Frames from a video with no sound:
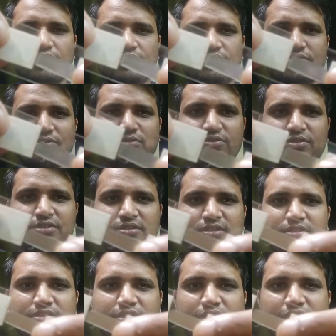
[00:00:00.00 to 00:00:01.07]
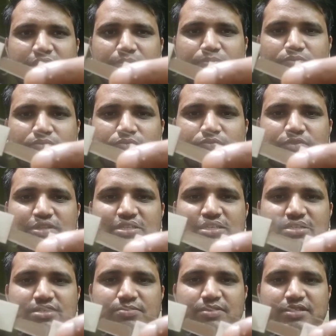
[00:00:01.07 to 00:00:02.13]
So this is the tape which
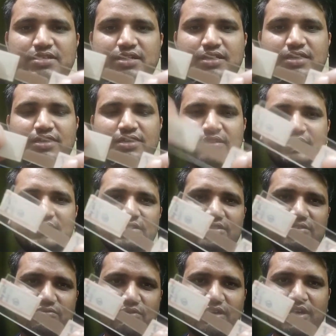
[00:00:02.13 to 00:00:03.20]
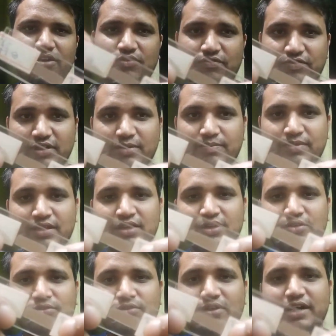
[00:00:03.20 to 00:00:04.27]
is basically, this is one kind of film,
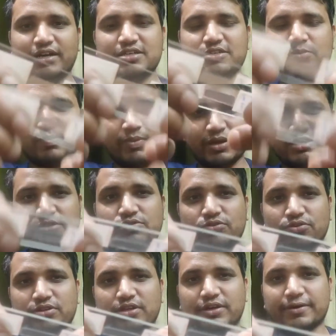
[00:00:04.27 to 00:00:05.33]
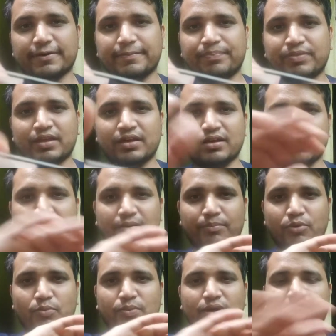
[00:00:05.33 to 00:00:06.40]
so that is placed on the
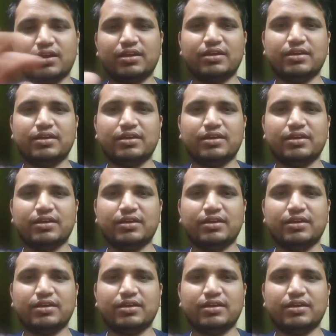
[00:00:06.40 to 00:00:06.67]
properly